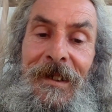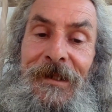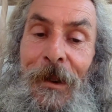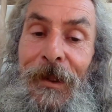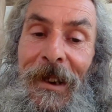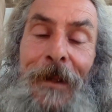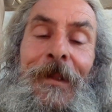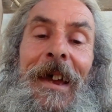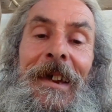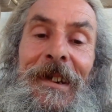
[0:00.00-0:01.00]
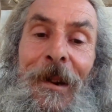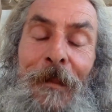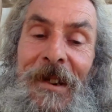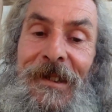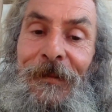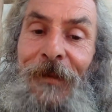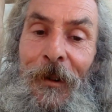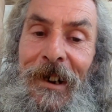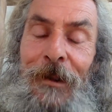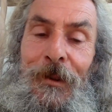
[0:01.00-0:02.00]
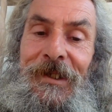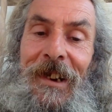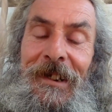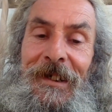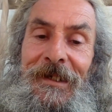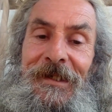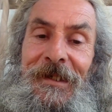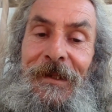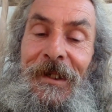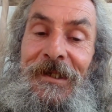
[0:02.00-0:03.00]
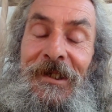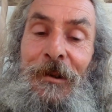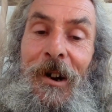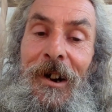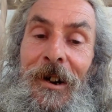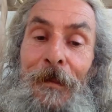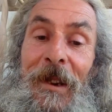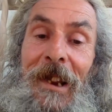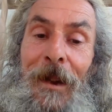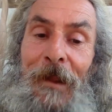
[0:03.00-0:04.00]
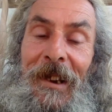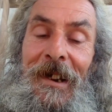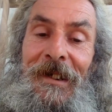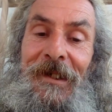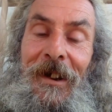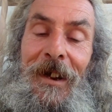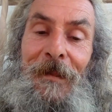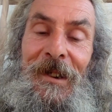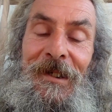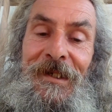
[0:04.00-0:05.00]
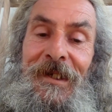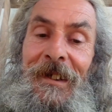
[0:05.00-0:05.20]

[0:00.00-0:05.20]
So think of that in the metaphorical sense, that you are becoming a diamond.